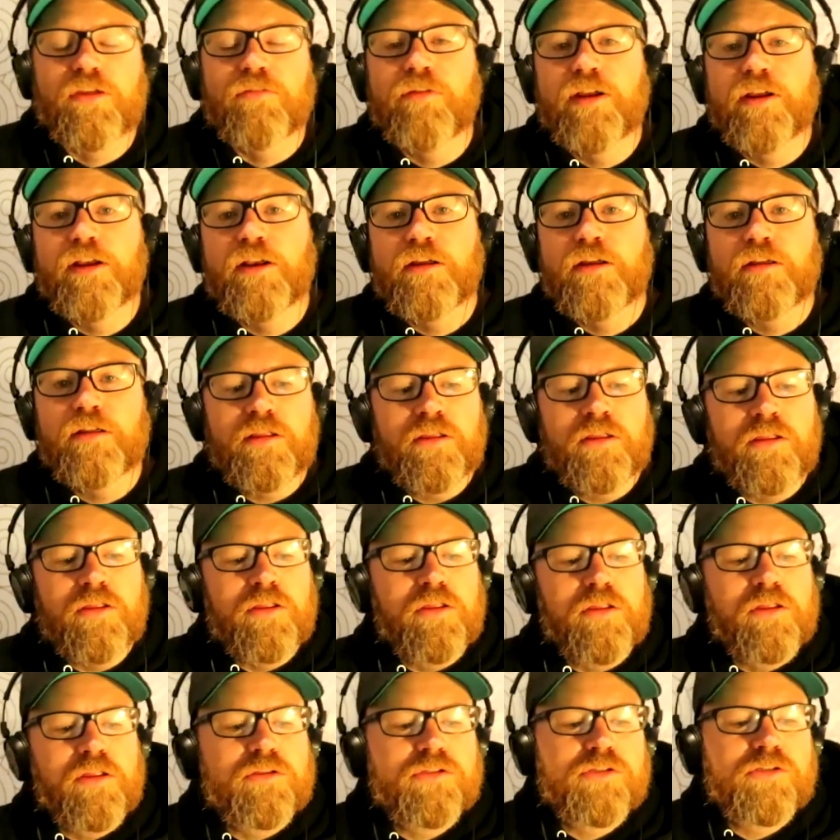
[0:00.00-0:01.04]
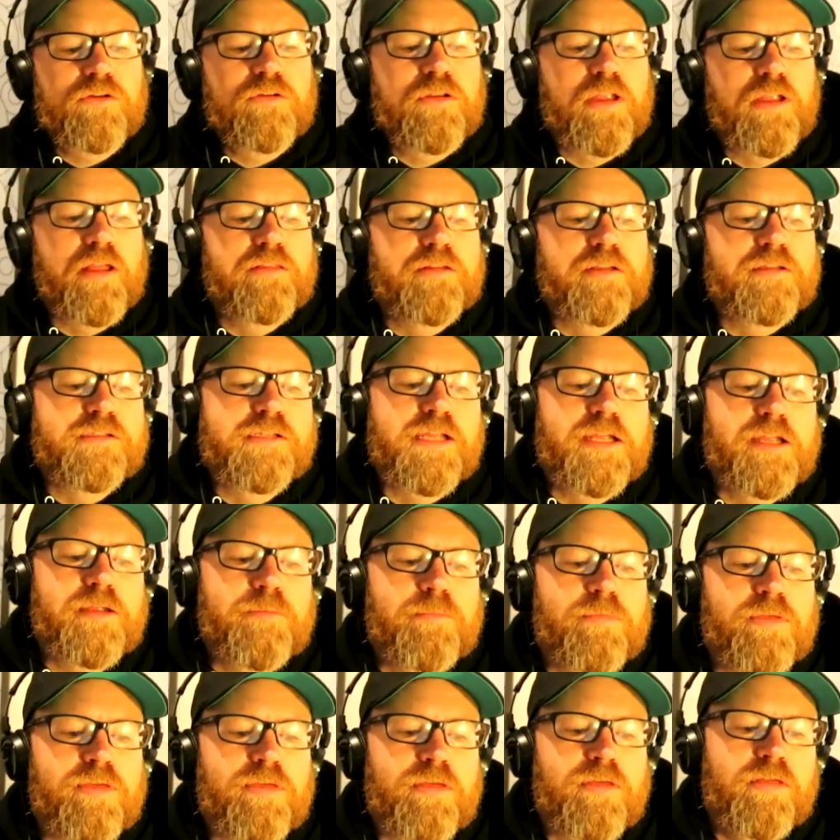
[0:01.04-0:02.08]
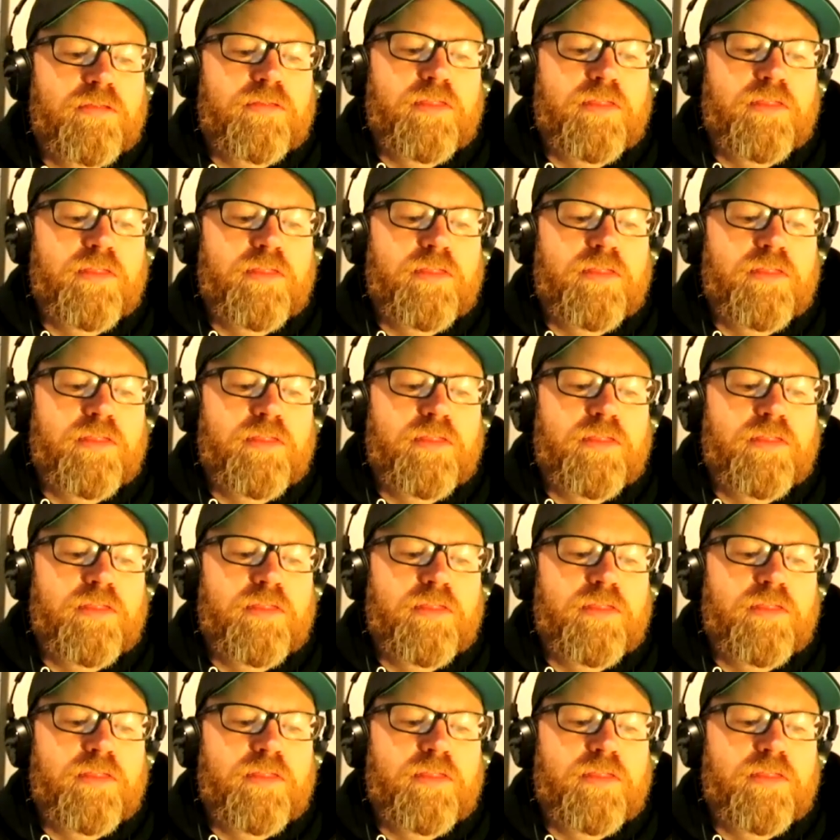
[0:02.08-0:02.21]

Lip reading: Arena, two London teams,